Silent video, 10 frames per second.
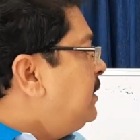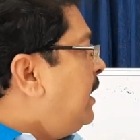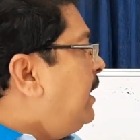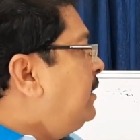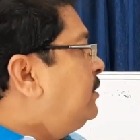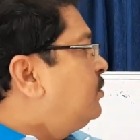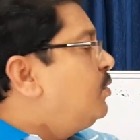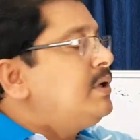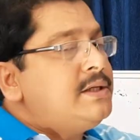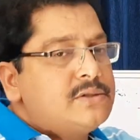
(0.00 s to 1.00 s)
And
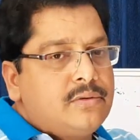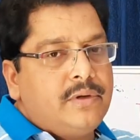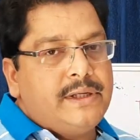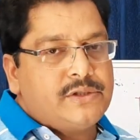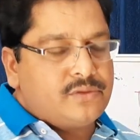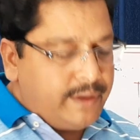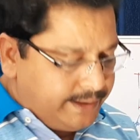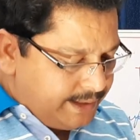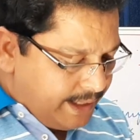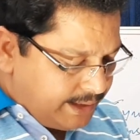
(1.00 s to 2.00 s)
total score is
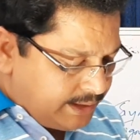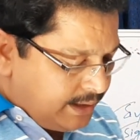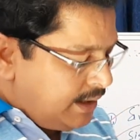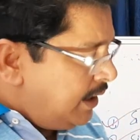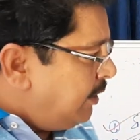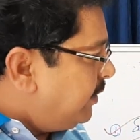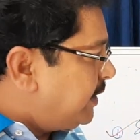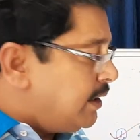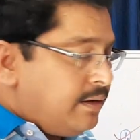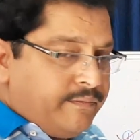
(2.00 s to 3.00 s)
28. We
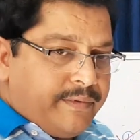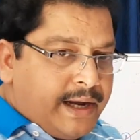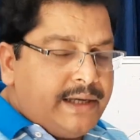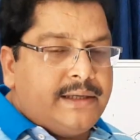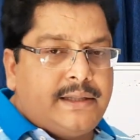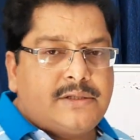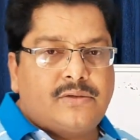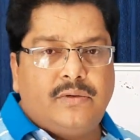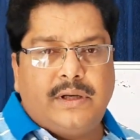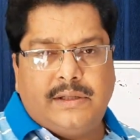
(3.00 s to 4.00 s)
can find the
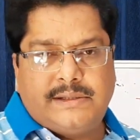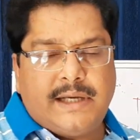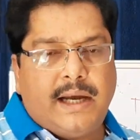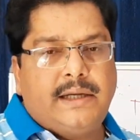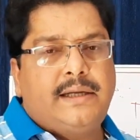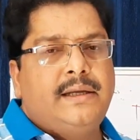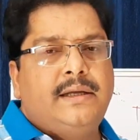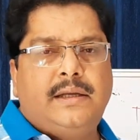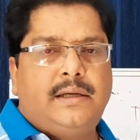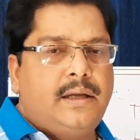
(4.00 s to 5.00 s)
score chart
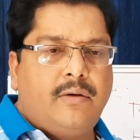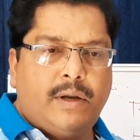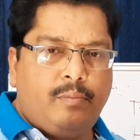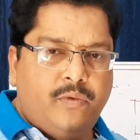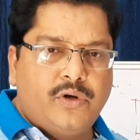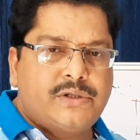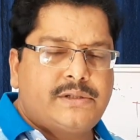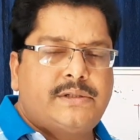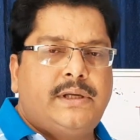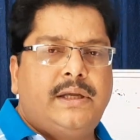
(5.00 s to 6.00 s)
in our
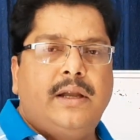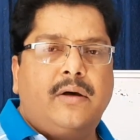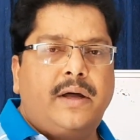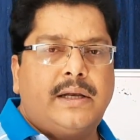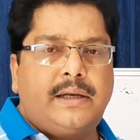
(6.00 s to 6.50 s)
books, in our